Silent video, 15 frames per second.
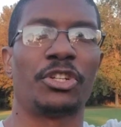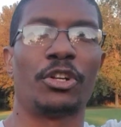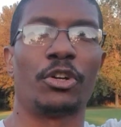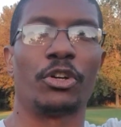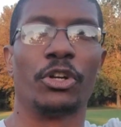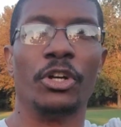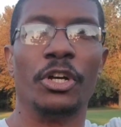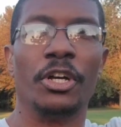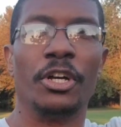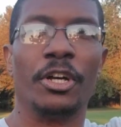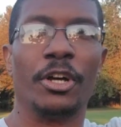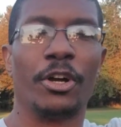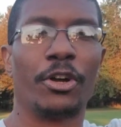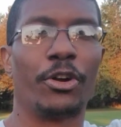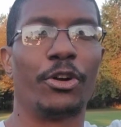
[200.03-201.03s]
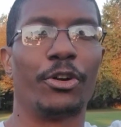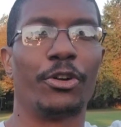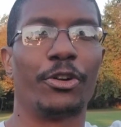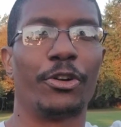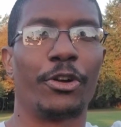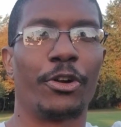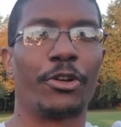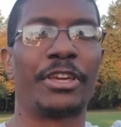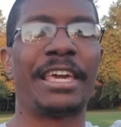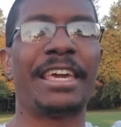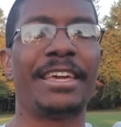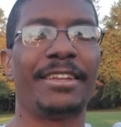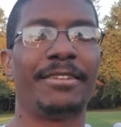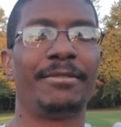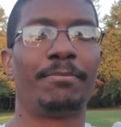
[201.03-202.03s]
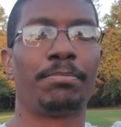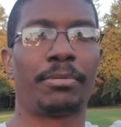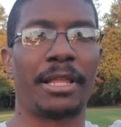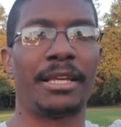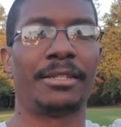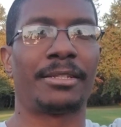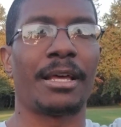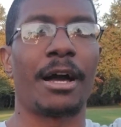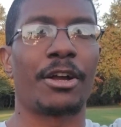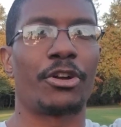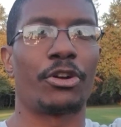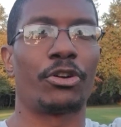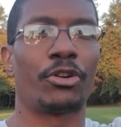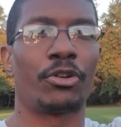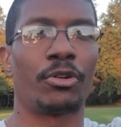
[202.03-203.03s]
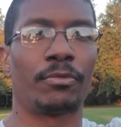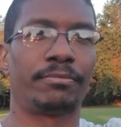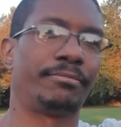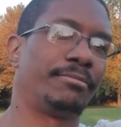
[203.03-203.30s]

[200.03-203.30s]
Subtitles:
her kid play soccer